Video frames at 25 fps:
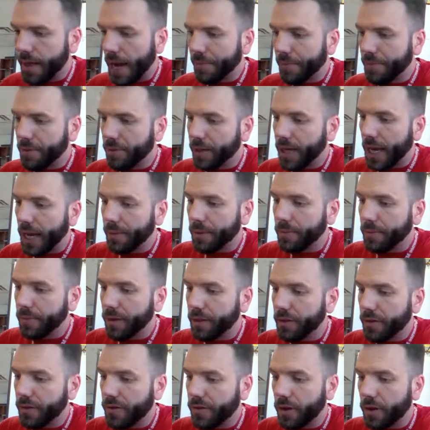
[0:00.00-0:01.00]
Tap the camera
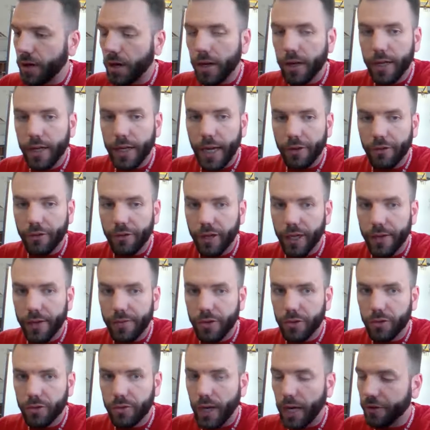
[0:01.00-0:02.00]
button to start. It actually
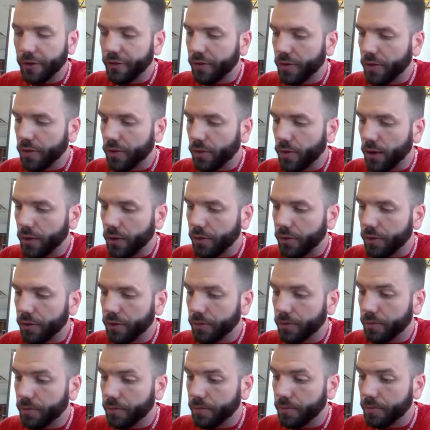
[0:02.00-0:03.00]
gives you directions to walk
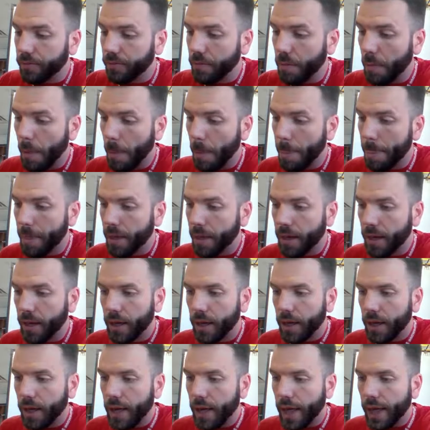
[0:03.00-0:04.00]
through.
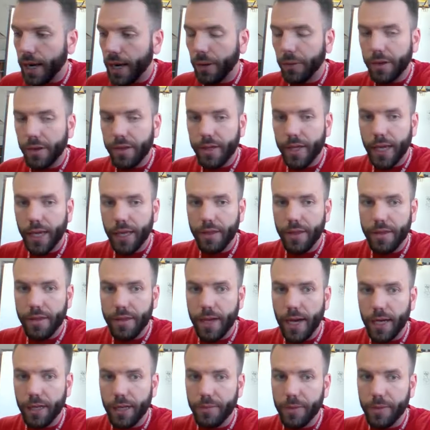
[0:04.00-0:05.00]
And I want to scan this
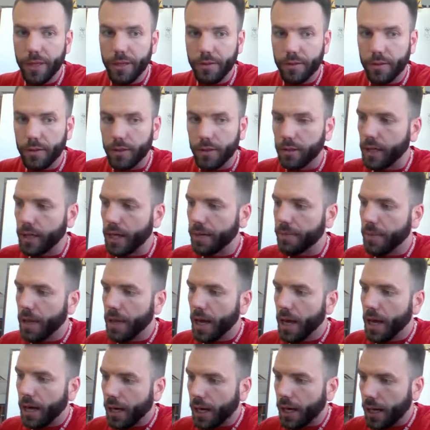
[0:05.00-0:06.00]
document, all right?
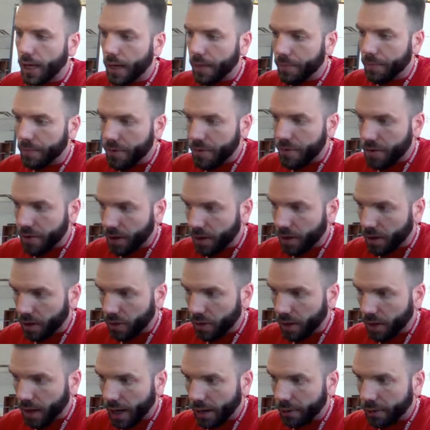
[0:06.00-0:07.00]

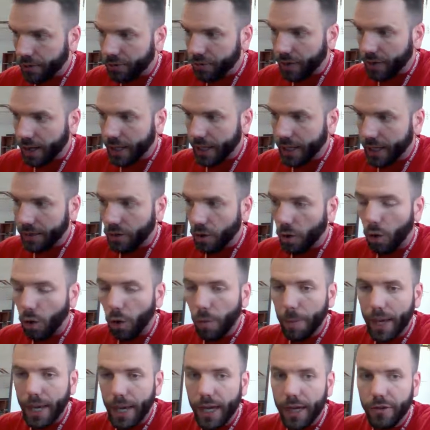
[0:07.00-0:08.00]
So I would try to get the
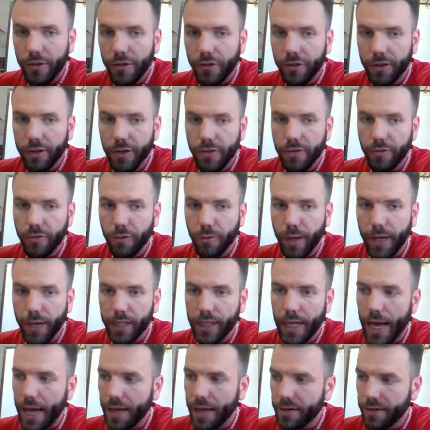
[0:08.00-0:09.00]
whole page, because for my
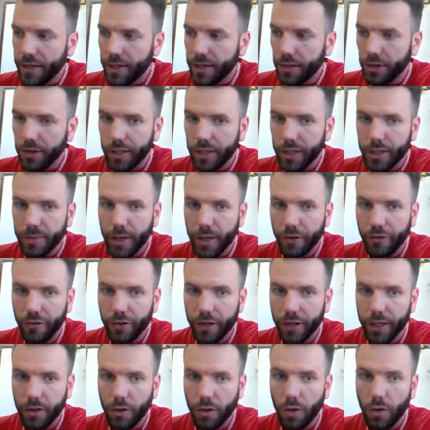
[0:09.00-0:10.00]
class, you need to make
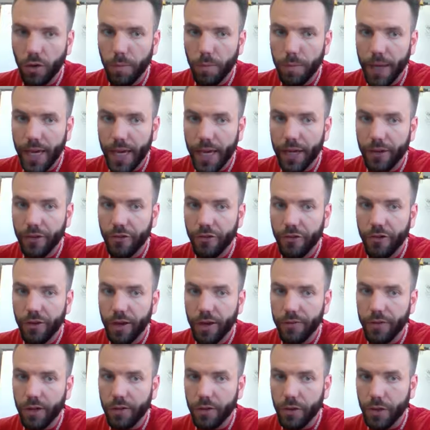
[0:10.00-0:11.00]
sure you get the whole page
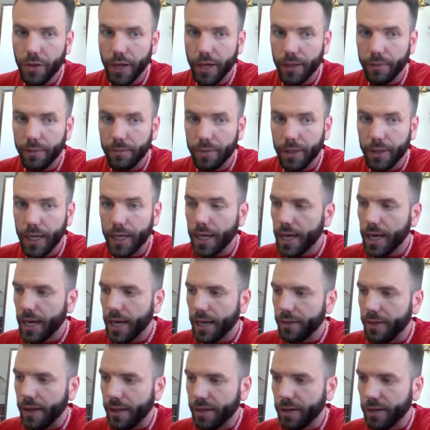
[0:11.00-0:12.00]
of everything, but it's
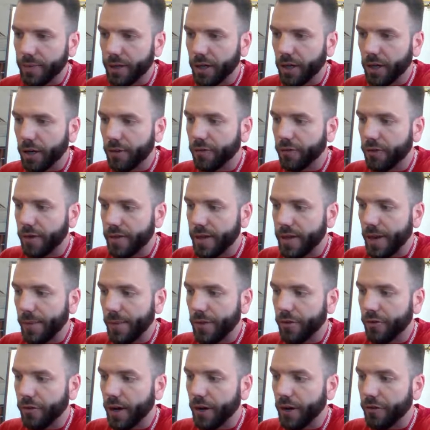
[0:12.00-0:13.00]
really hard for this
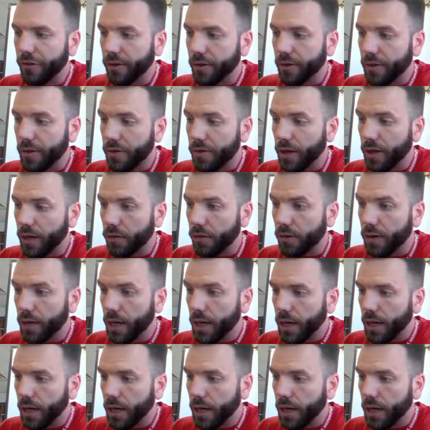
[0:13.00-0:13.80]
demonstration. So